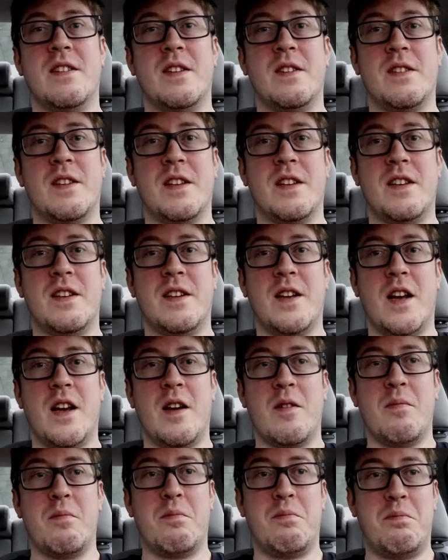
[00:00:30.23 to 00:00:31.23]

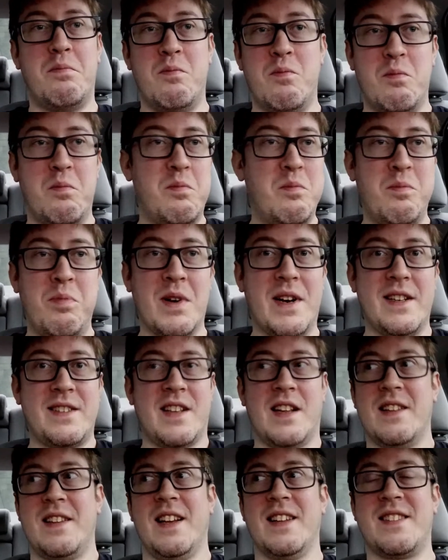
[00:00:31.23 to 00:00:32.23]
but
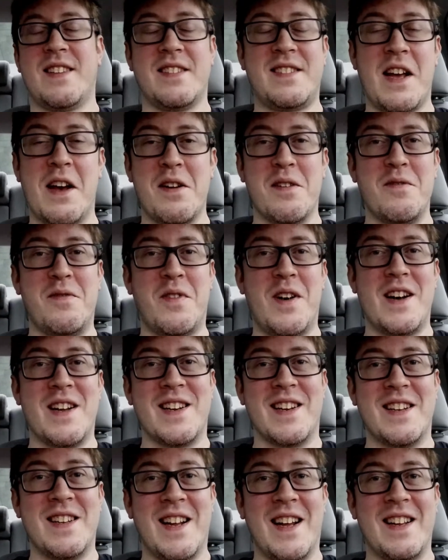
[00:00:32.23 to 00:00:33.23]
it's a ton of
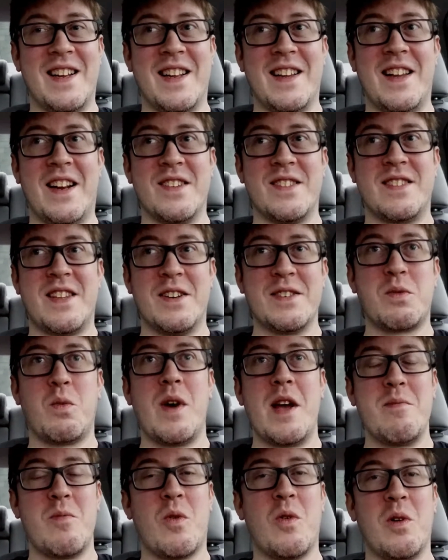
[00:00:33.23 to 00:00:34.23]
fun, and there's
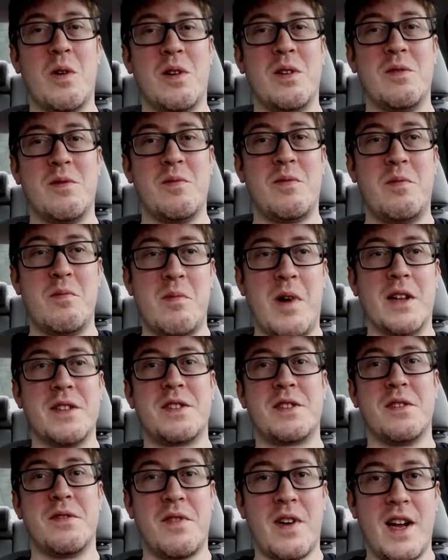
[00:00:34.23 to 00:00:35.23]
way more
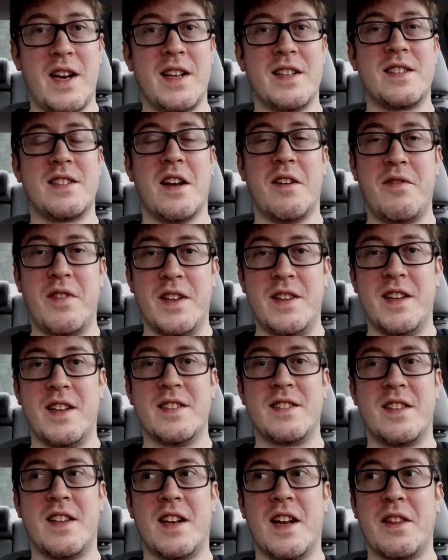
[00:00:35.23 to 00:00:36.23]
monster fighting stuff in
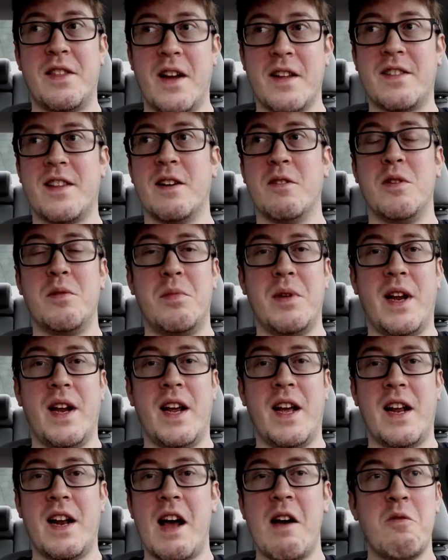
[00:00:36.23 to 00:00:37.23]
this than I thought there would be,
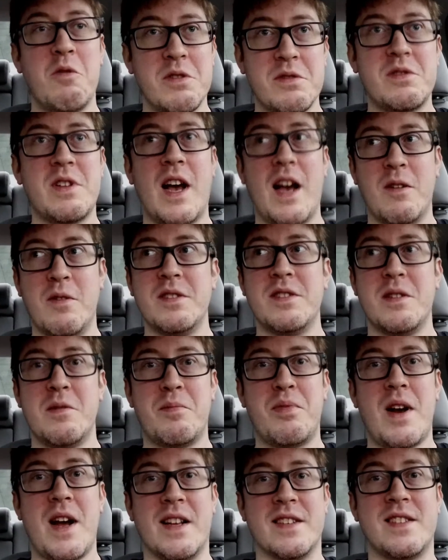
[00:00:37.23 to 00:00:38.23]
and I was
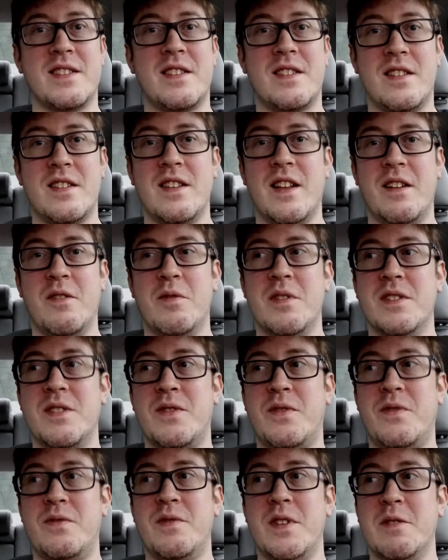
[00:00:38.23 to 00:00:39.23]
impressed. It
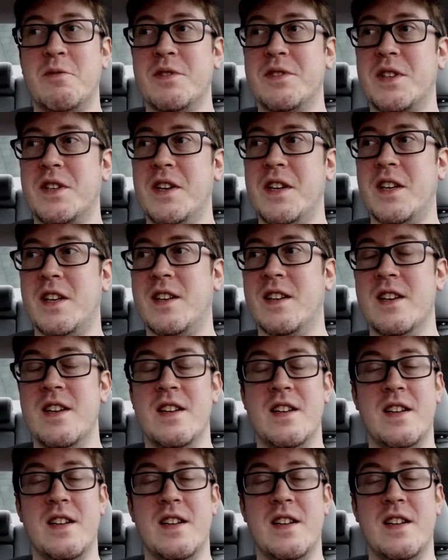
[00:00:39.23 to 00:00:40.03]
was good.